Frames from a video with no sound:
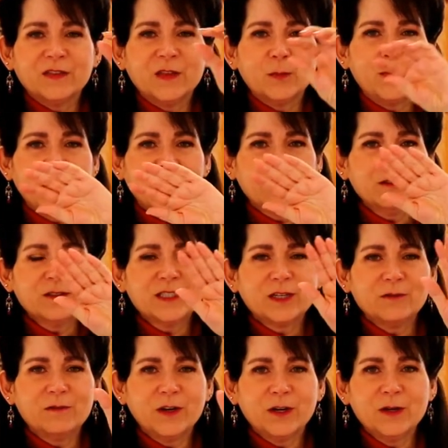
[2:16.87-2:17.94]
the petals
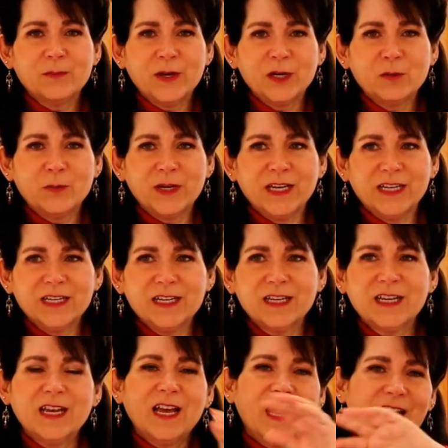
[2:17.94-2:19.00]
are very pale
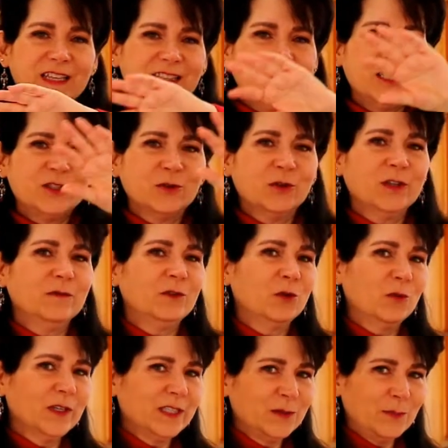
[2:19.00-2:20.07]
pink and they sort of
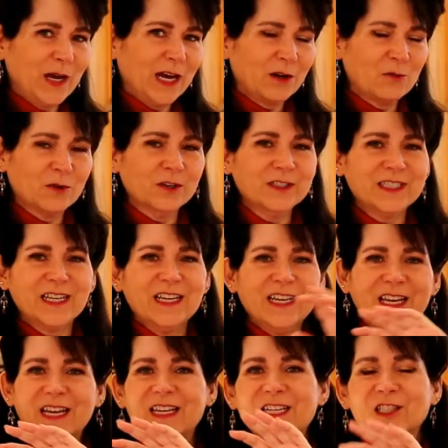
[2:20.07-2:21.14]
twist backwards
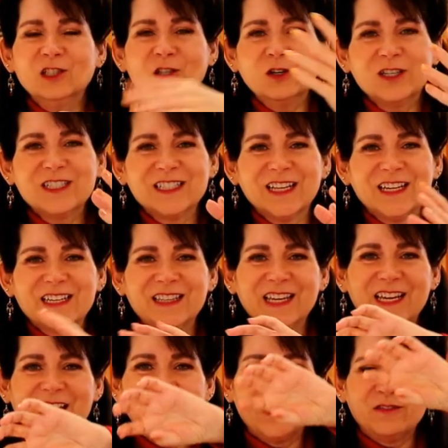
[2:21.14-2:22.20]
and it looks like
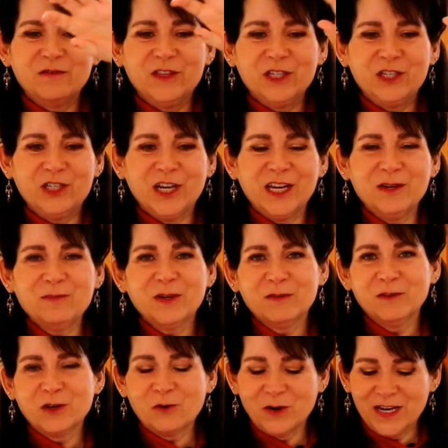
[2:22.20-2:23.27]
they have the shape
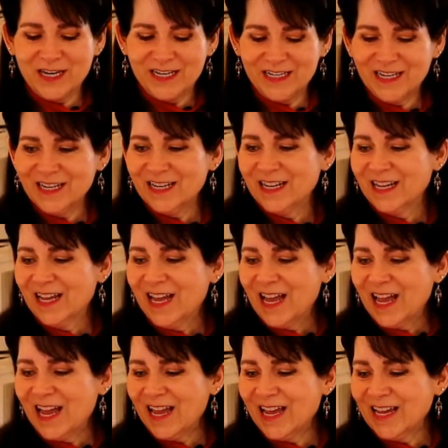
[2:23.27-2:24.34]
of a crane
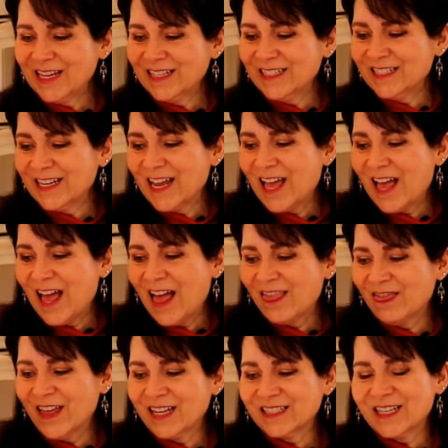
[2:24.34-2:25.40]
and
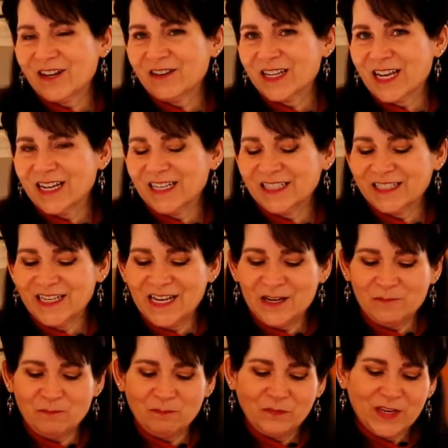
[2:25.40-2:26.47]
that's how it got its
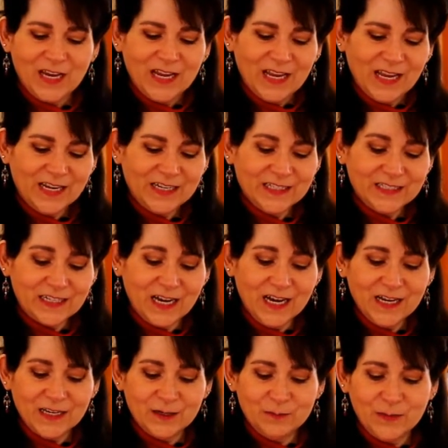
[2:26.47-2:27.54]
name. And in
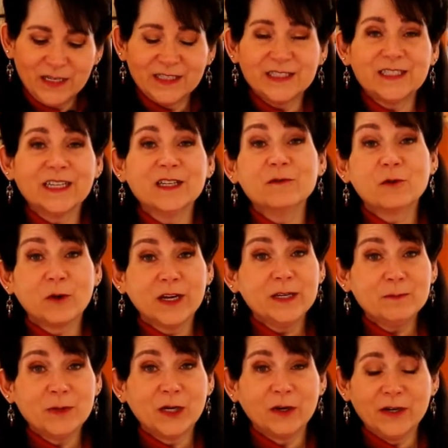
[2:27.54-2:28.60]
time, instead of
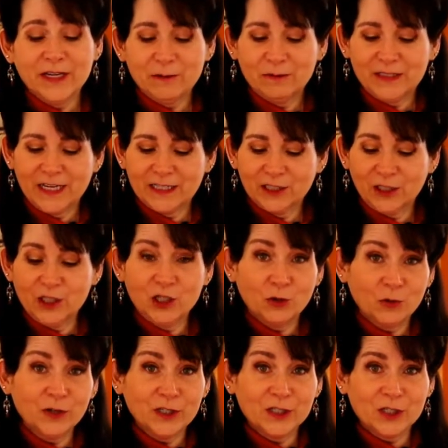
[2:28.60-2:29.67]
craneberry, it was actually
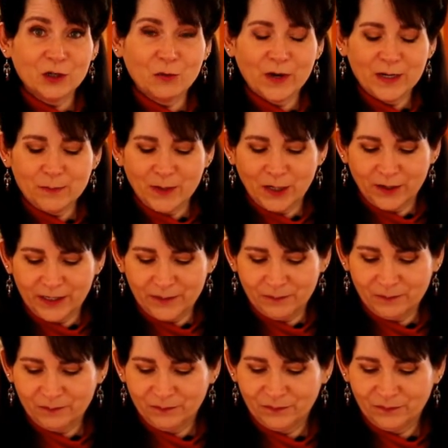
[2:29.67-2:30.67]
shortened to cranberry.